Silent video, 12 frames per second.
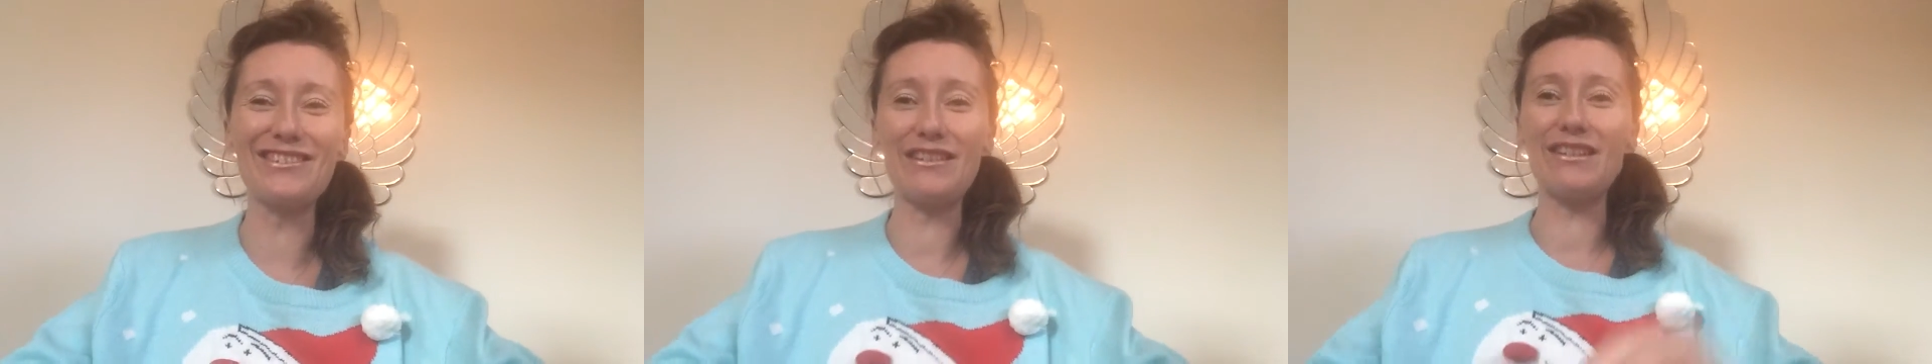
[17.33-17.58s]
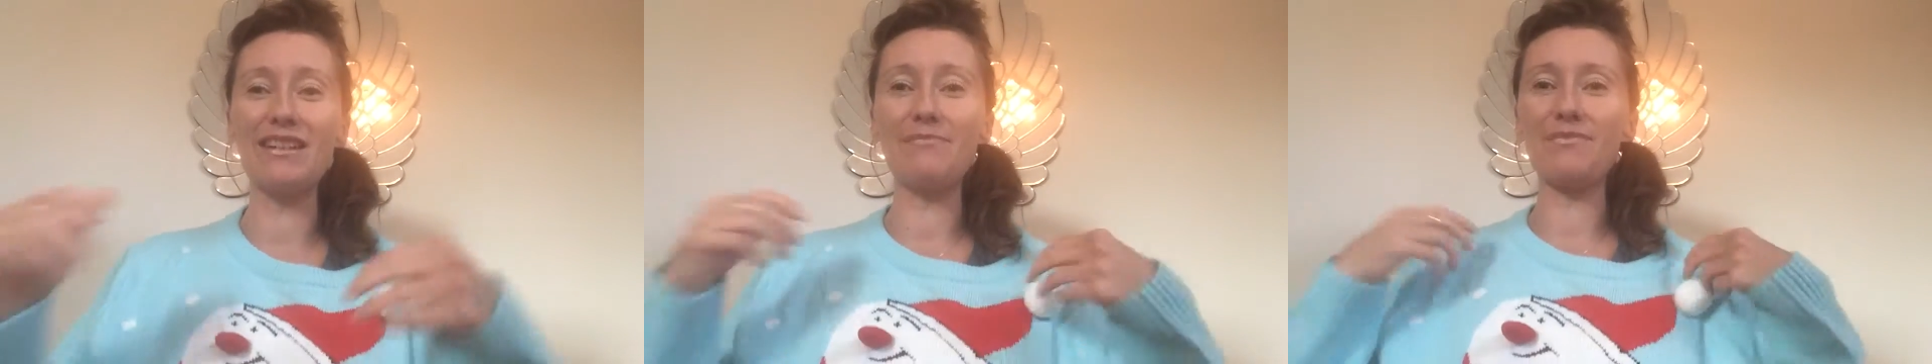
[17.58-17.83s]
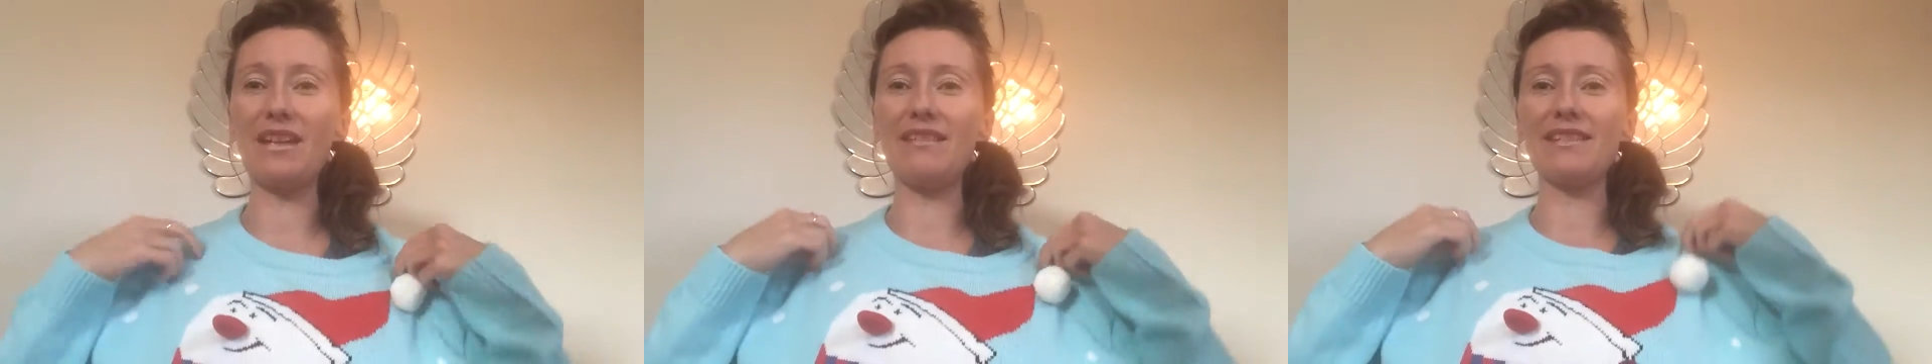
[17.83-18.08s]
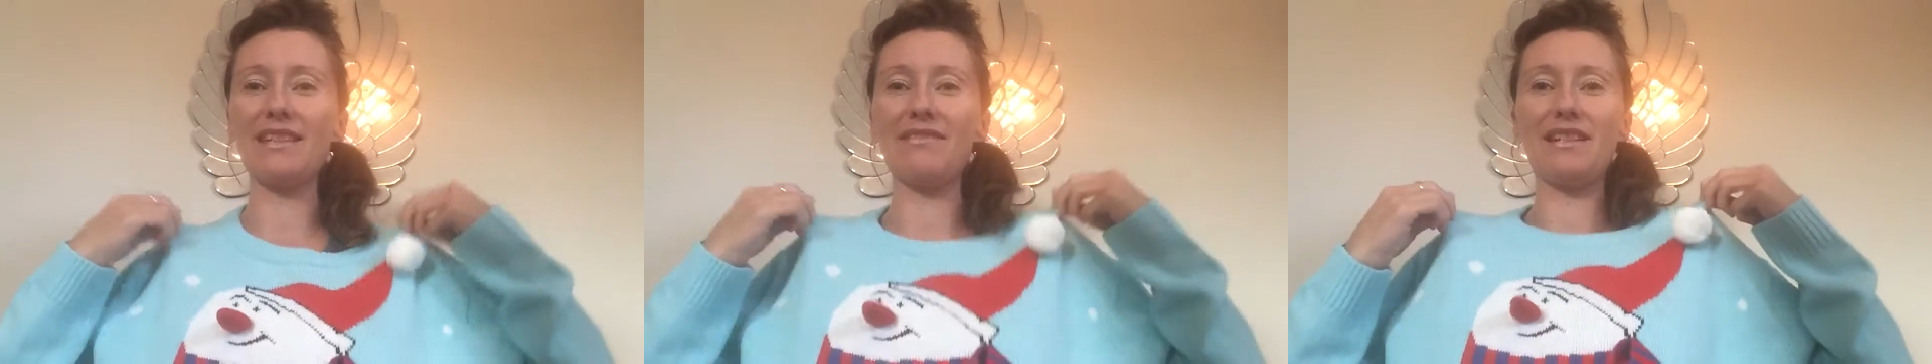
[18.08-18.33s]
to do it. I
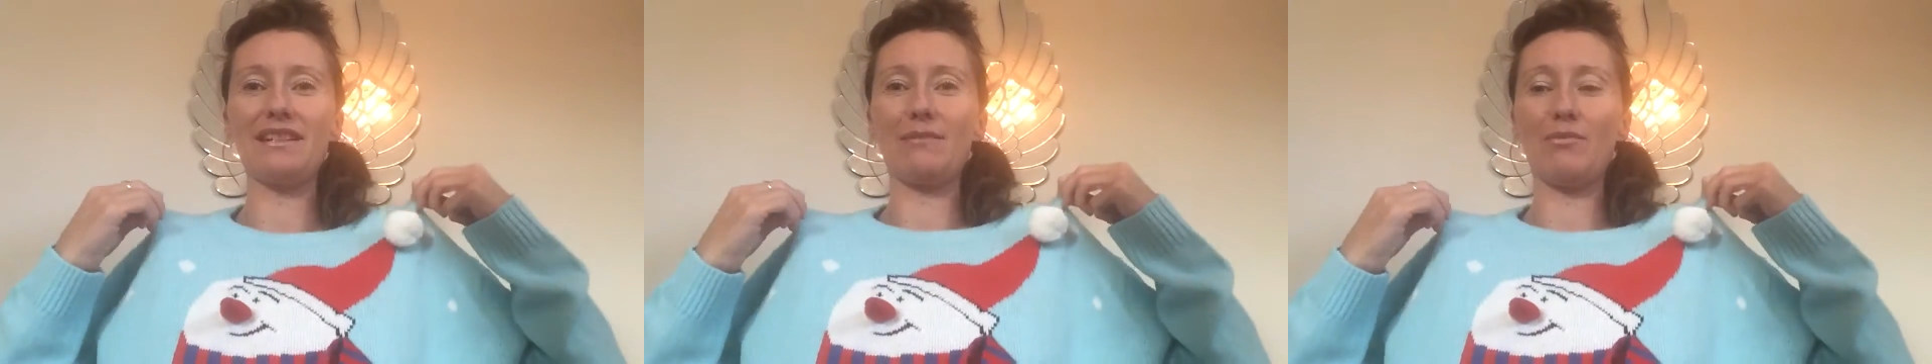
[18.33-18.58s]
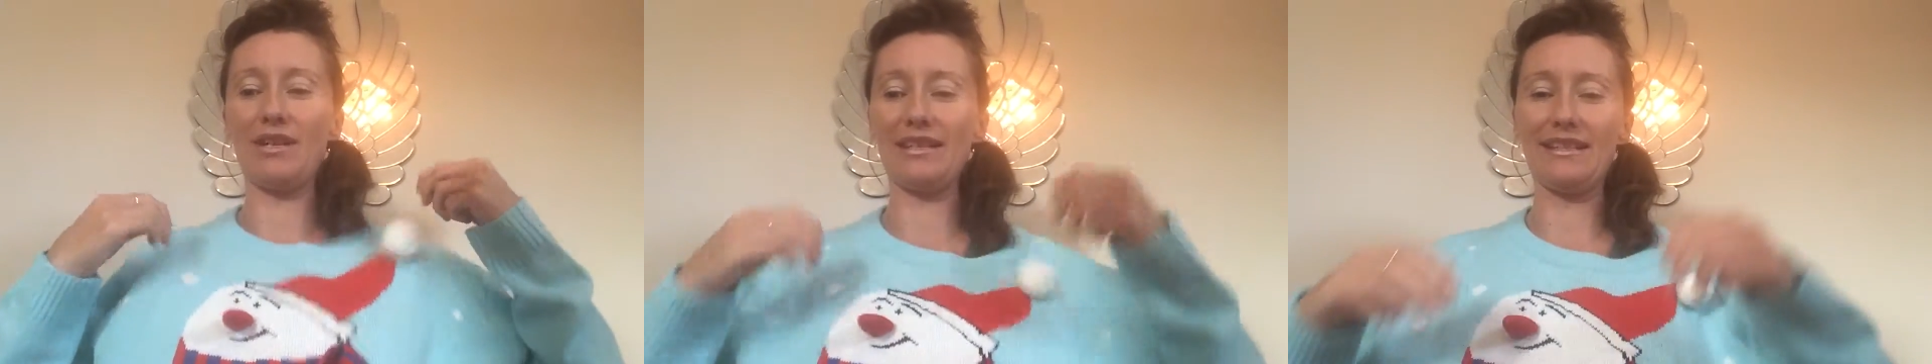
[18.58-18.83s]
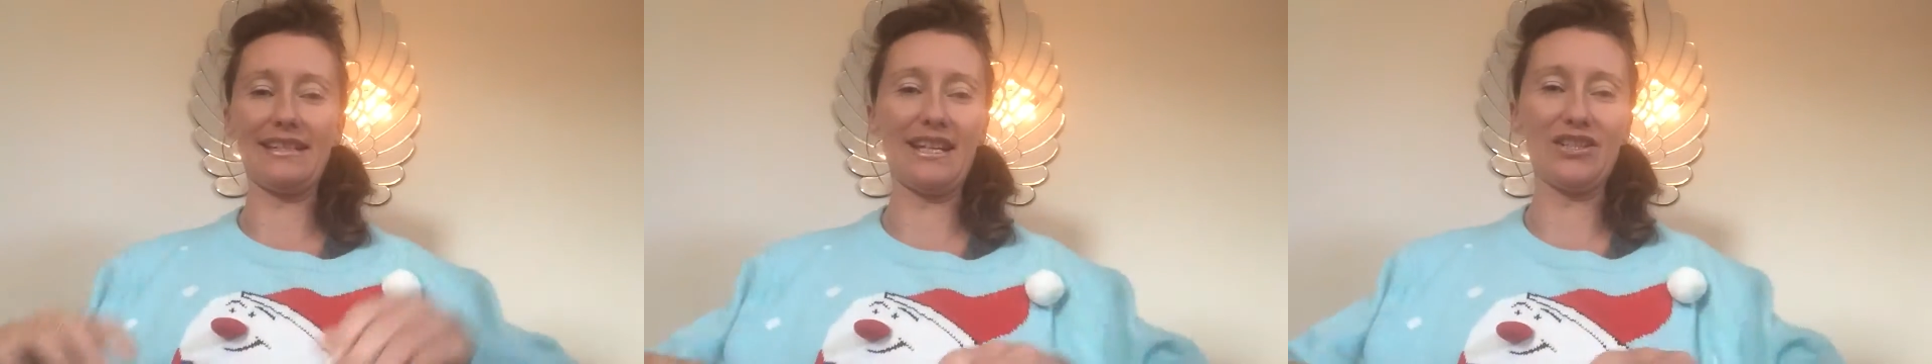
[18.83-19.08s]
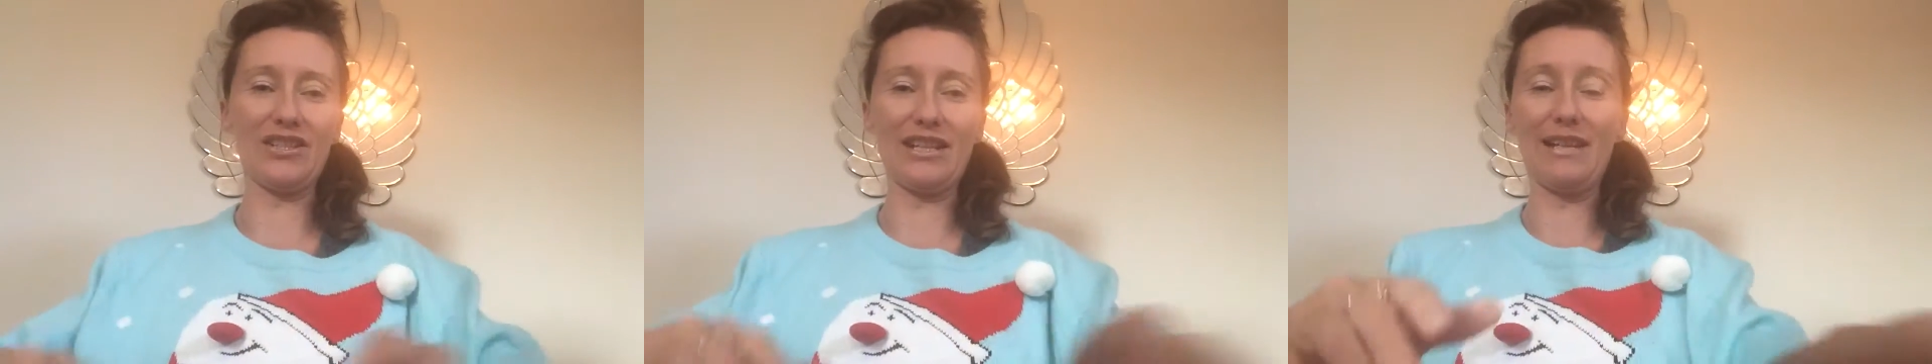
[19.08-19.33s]
was given it as a present,
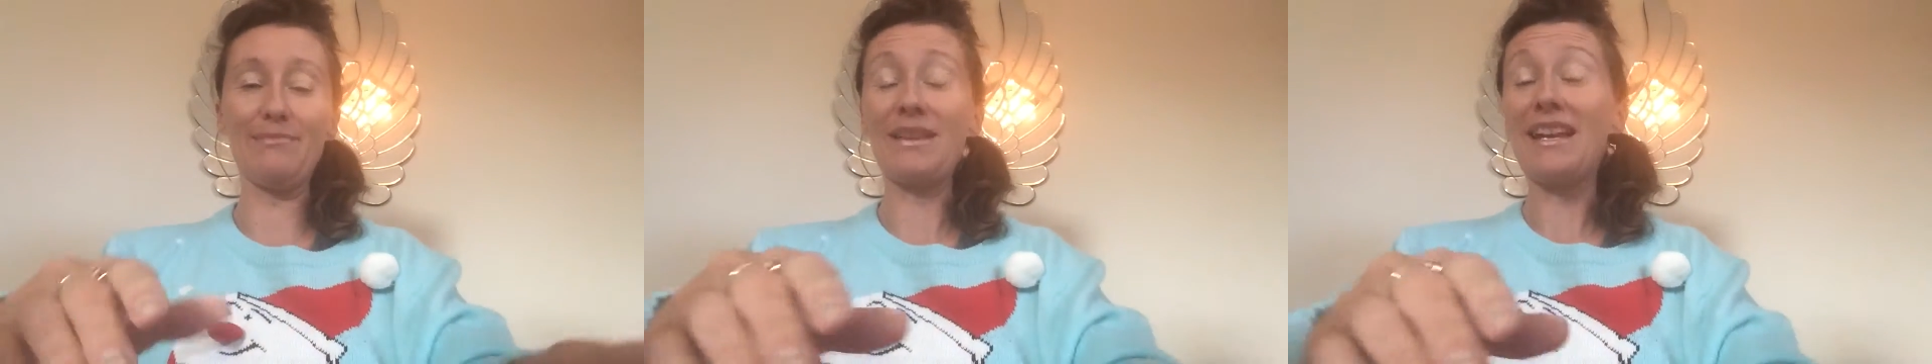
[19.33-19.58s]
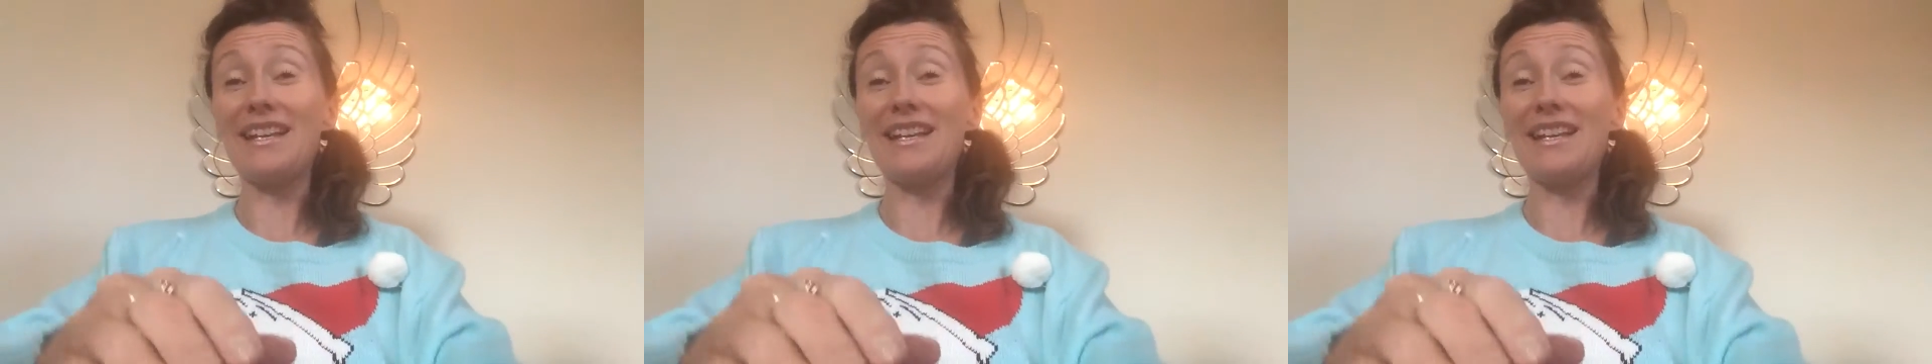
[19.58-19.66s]
actually.